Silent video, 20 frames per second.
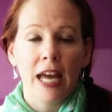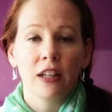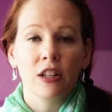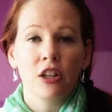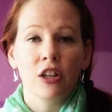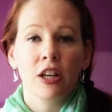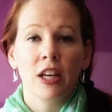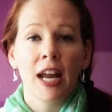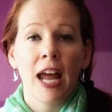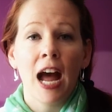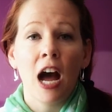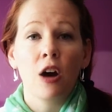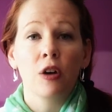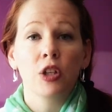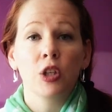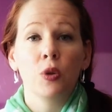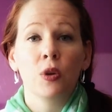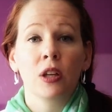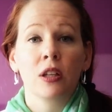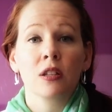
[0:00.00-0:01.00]
and look at how
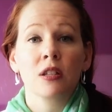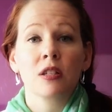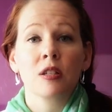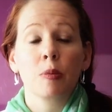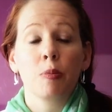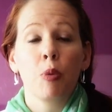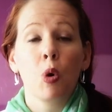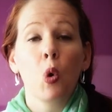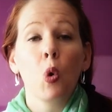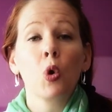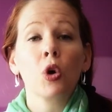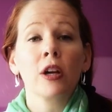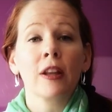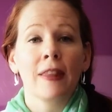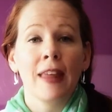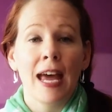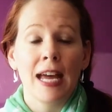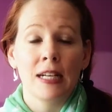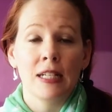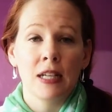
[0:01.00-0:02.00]
you can support
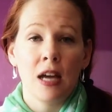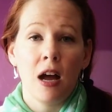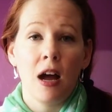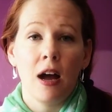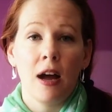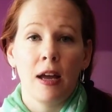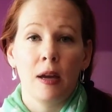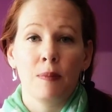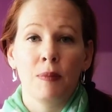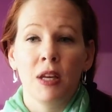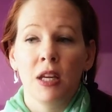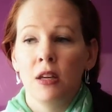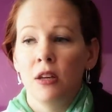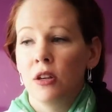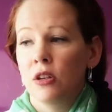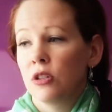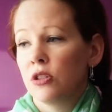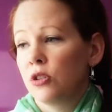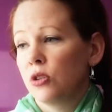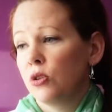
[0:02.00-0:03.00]
that time
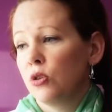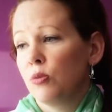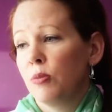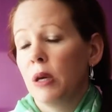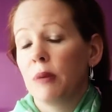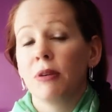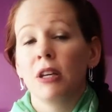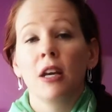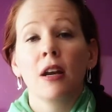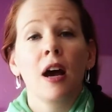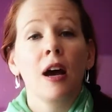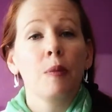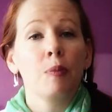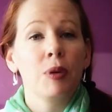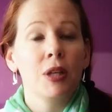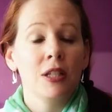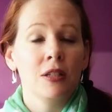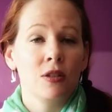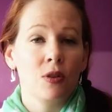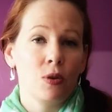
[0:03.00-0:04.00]
to maybe not
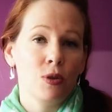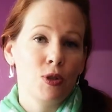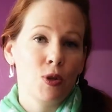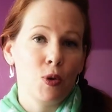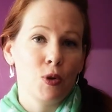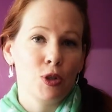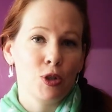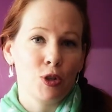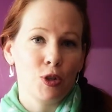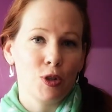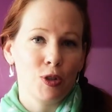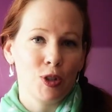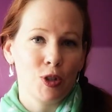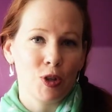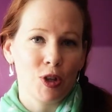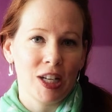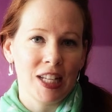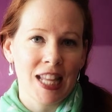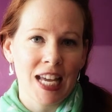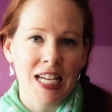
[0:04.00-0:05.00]
be so social
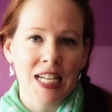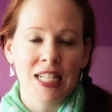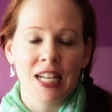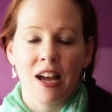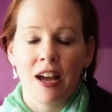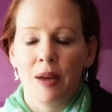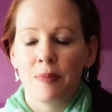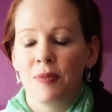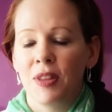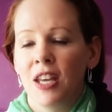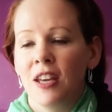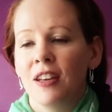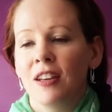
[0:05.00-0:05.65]
during that time.